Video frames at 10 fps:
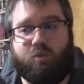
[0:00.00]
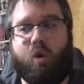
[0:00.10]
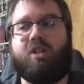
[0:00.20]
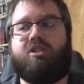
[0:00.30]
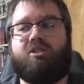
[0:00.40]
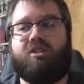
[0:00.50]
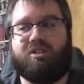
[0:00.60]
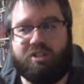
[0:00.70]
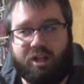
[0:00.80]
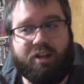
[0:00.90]
once
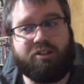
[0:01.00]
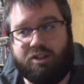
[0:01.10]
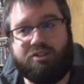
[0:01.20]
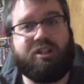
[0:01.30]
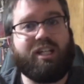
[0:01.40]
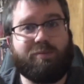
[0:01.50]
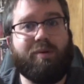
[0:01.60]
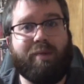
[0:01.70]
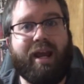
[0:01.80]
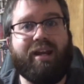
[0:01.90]
a decision has
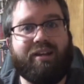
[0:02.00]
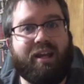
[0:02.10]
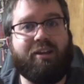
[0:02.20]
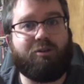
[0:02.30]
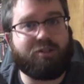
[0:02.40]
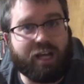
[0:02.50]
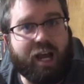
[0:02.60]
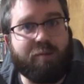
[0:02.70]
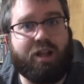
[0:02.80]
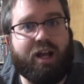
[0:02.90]
been made in your
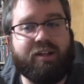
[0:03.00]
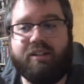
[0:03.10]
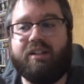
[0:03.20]
timeline,